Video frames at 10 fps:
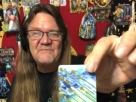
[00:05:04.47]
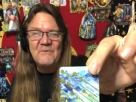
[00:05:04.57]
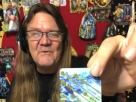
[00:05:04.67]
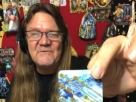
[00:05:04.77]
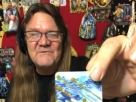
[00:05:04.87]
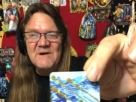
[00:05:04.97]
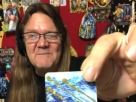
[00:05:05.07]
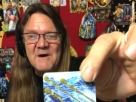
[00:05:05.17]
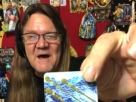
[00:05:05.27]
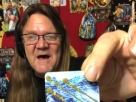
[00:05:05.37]
full
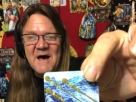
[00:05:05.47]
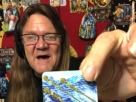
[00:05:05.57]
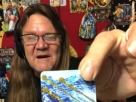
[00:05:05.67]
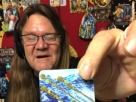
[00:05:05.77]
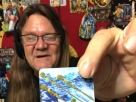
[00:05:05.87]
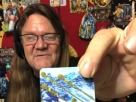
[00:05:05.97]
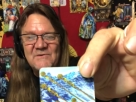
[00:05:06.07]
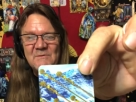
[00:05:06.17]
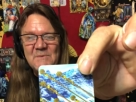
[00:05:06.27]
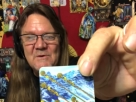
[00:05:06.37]
steam ahead. It is
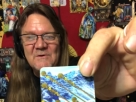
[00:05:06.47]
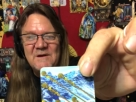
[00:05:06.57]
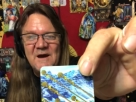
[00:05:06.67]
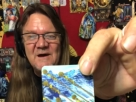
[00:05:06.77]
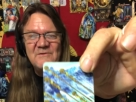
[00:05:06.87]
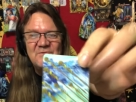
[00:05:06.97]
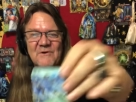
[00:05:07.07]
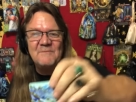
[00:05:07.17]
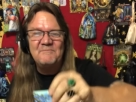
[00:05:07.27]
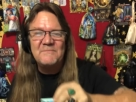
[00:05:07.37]

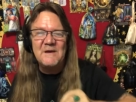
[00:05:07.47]
communication.